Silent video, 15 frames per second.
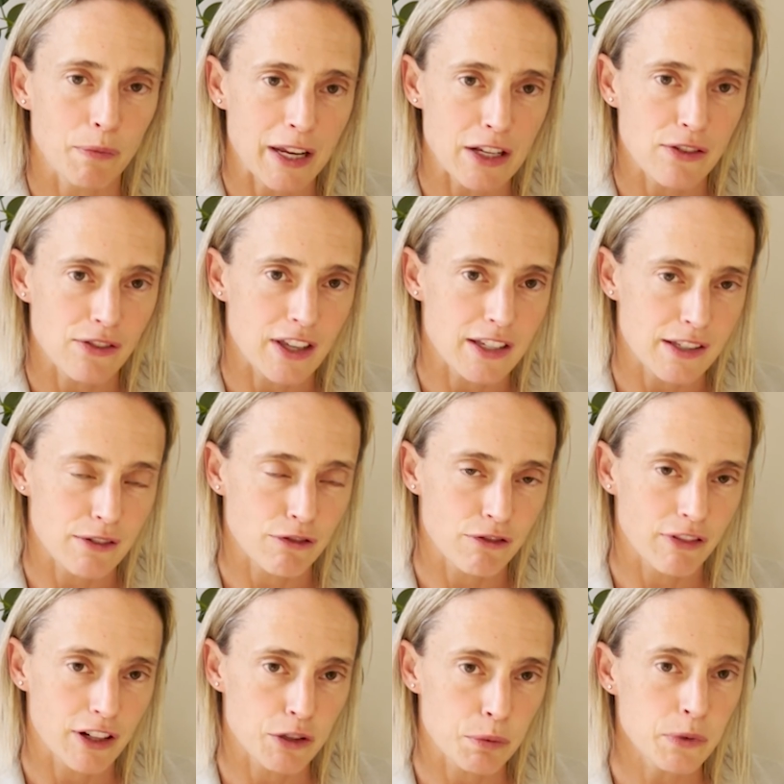each of these different
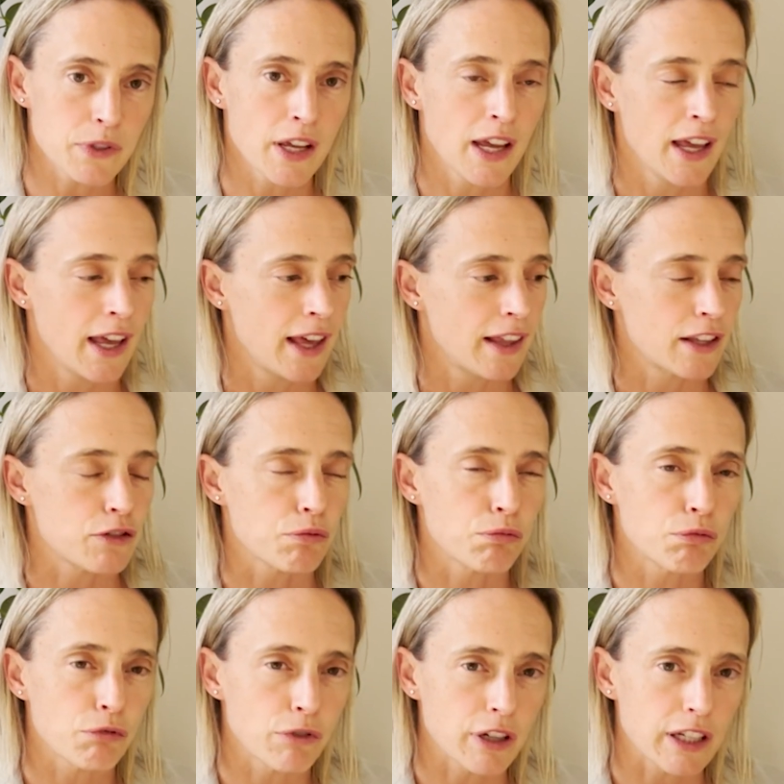vegetables, It's
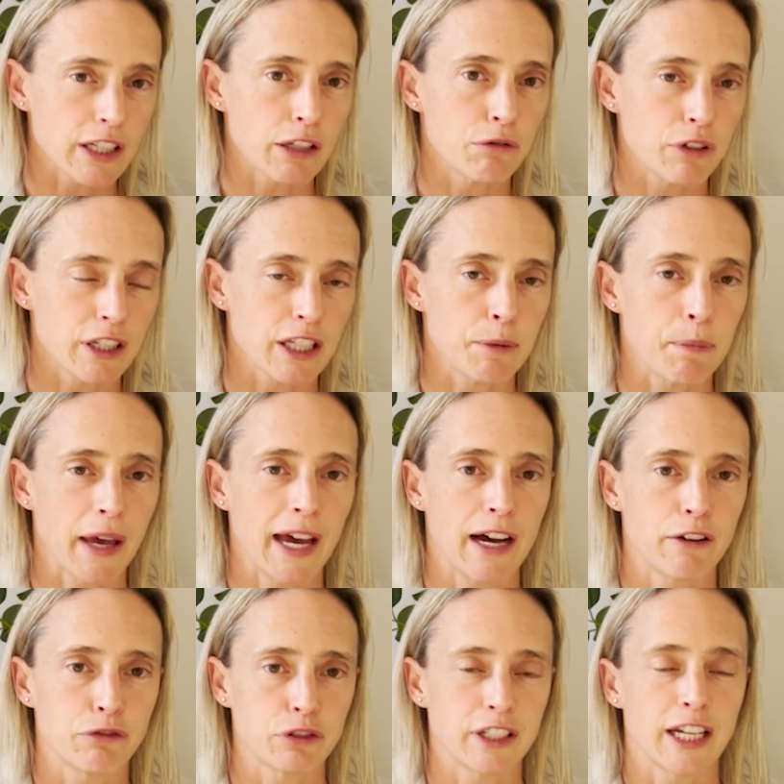really, really
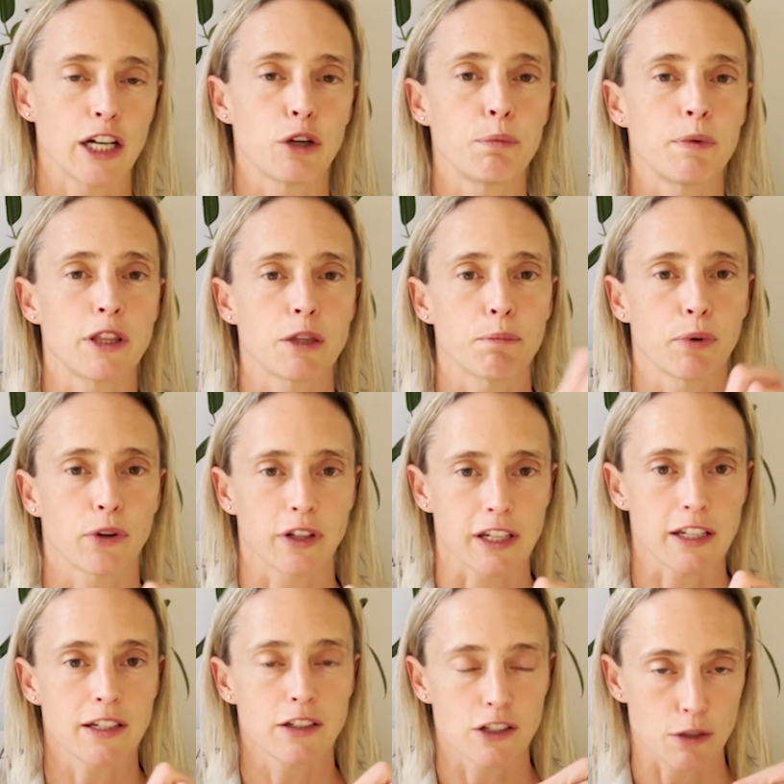powerful in helping the
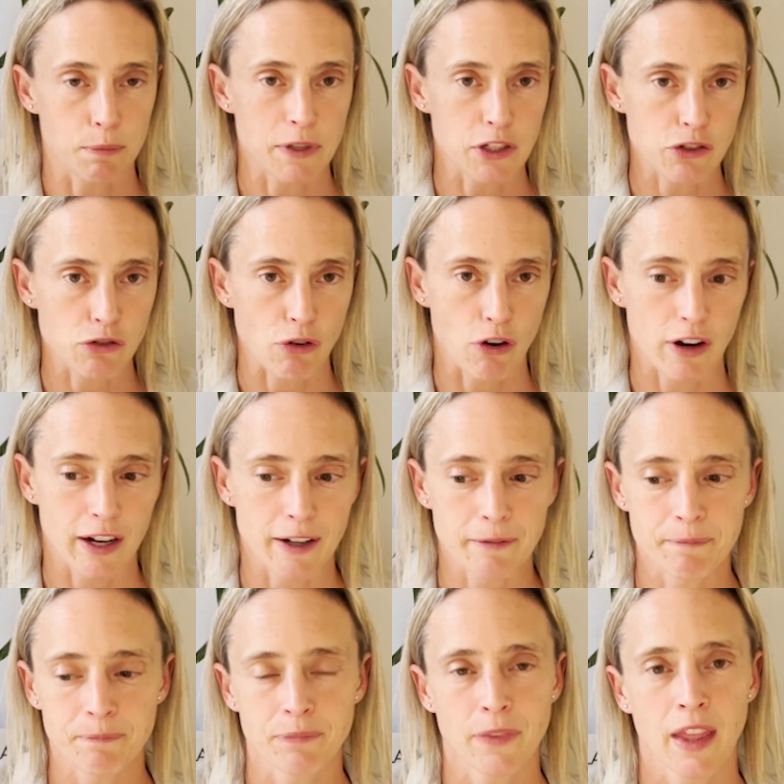body to be stronger.
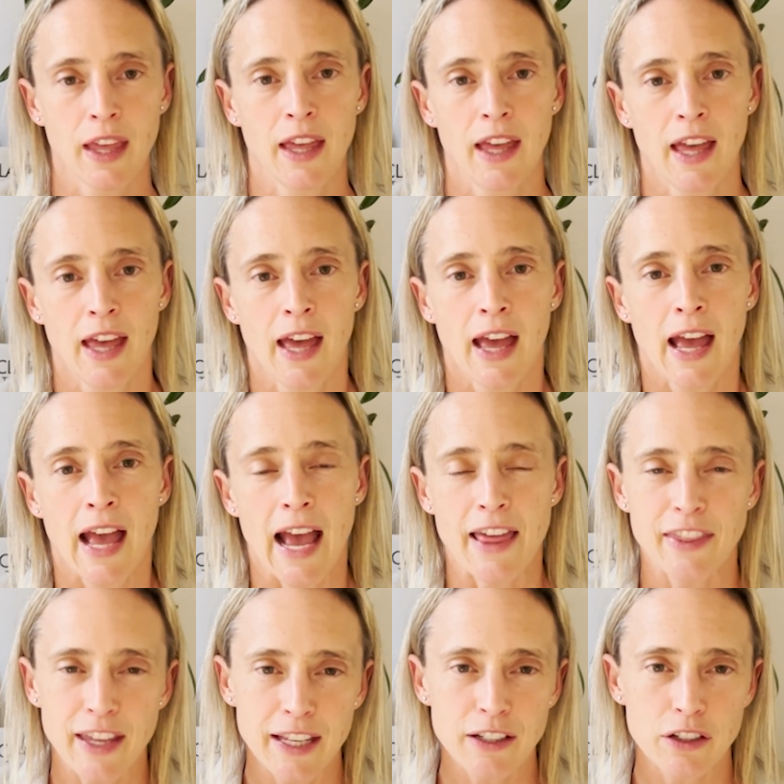
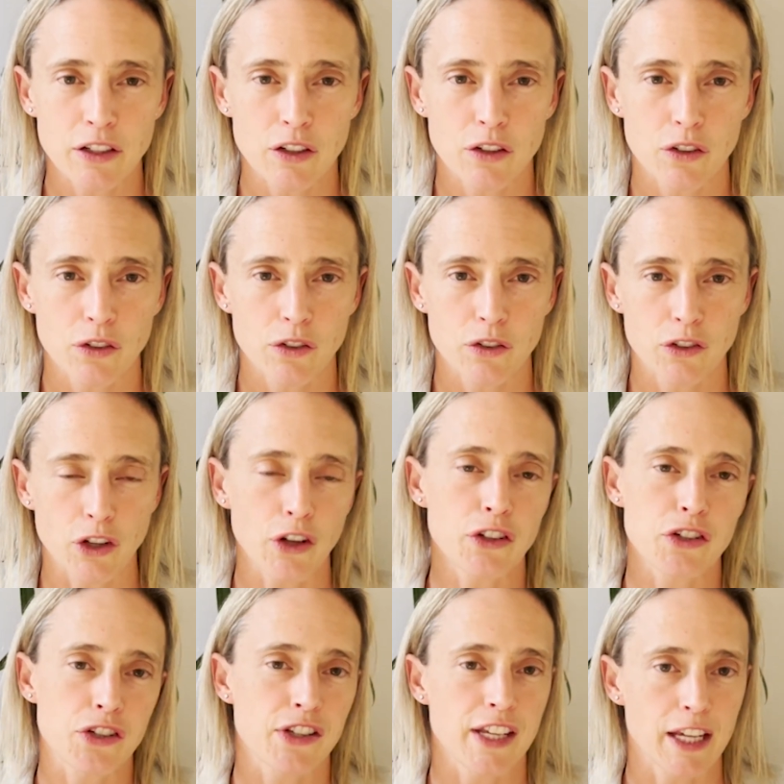And then don't
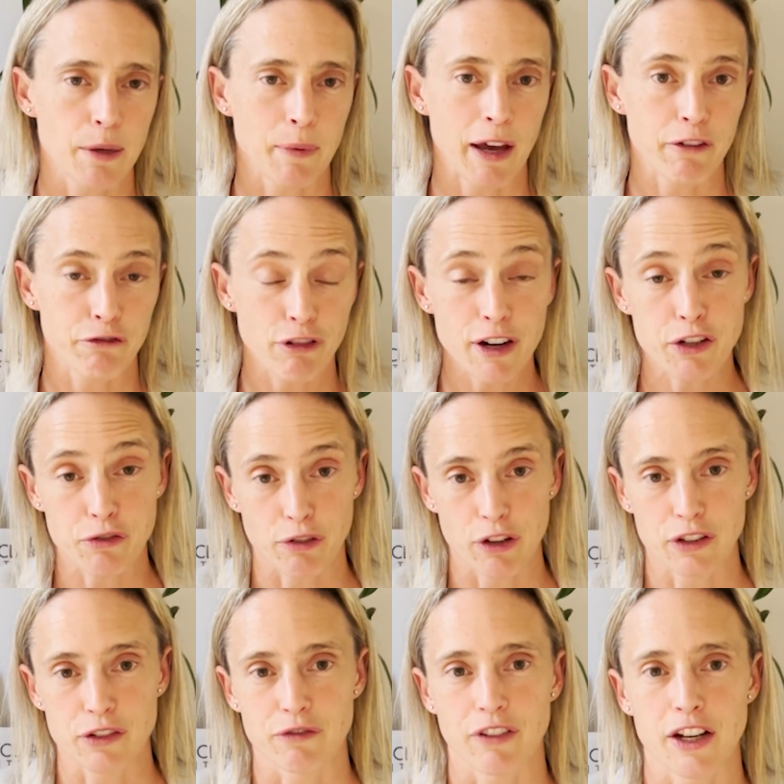just think about fresh
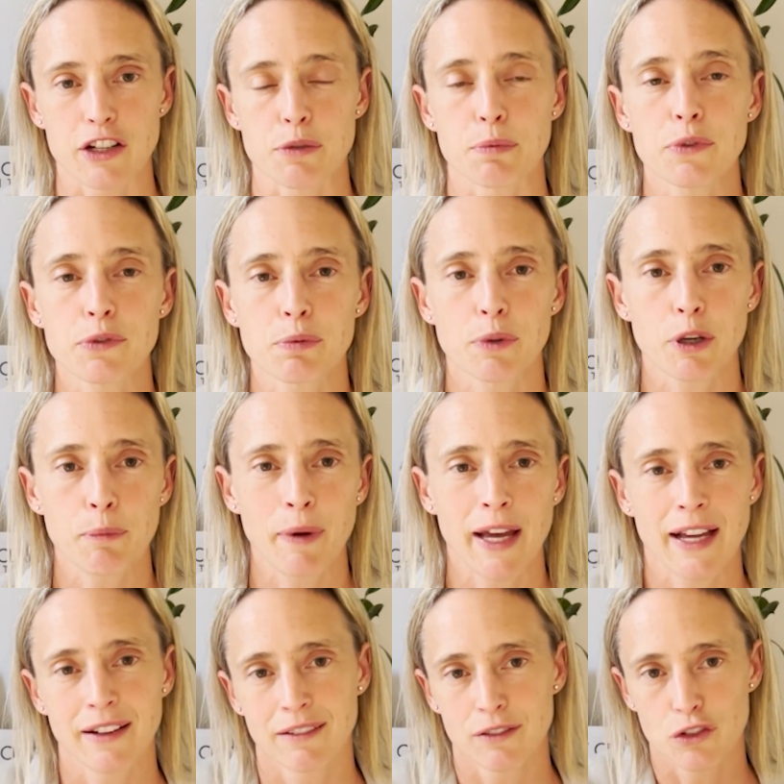fruits and vegetables. What
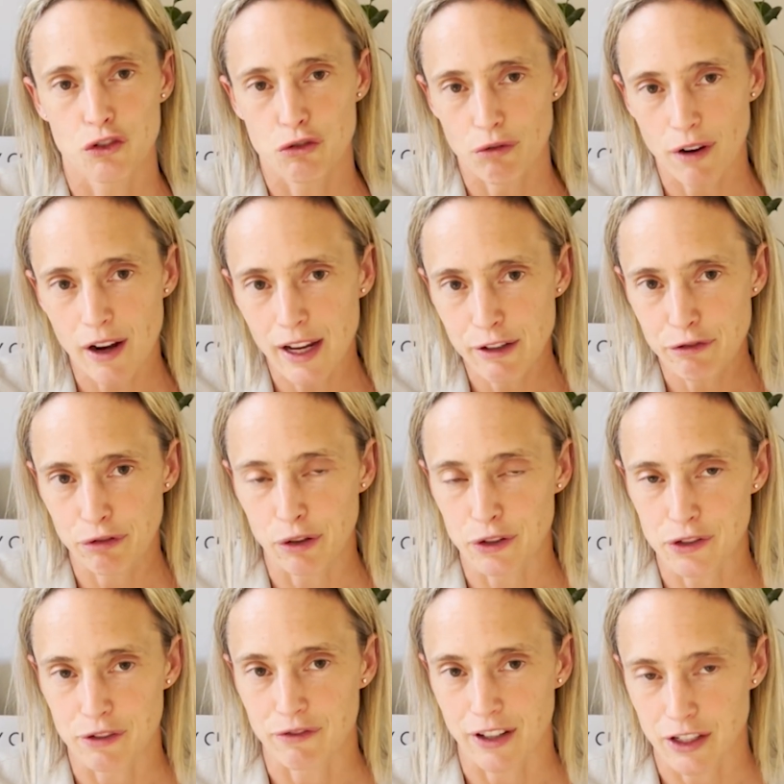about dried
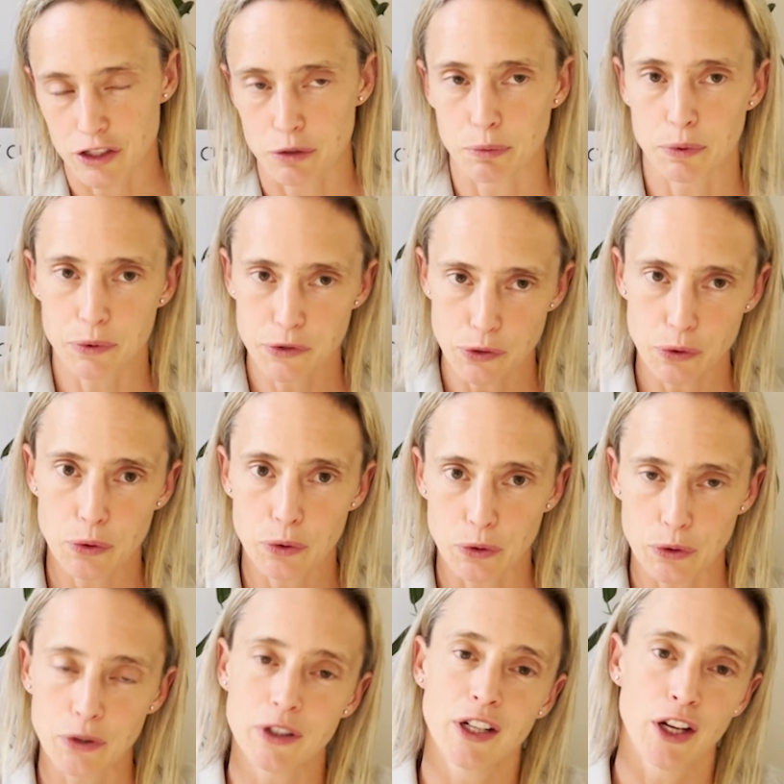fruits and vegetables
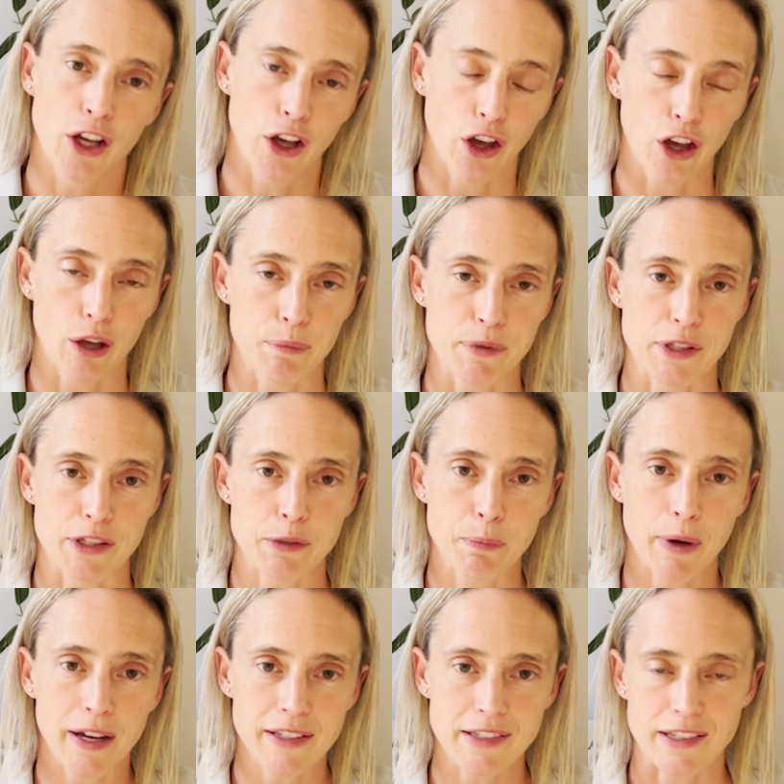or herbs and
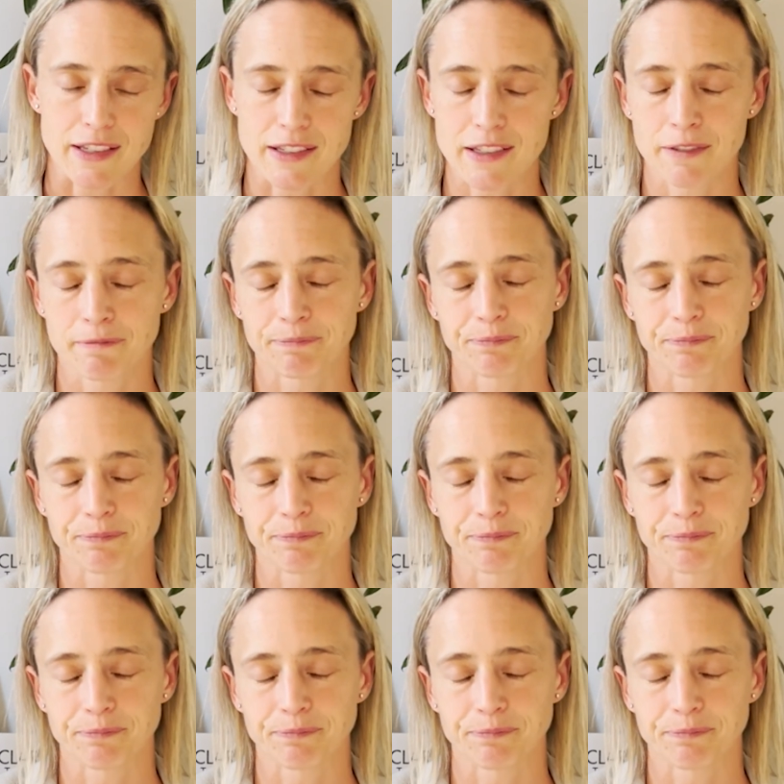spices?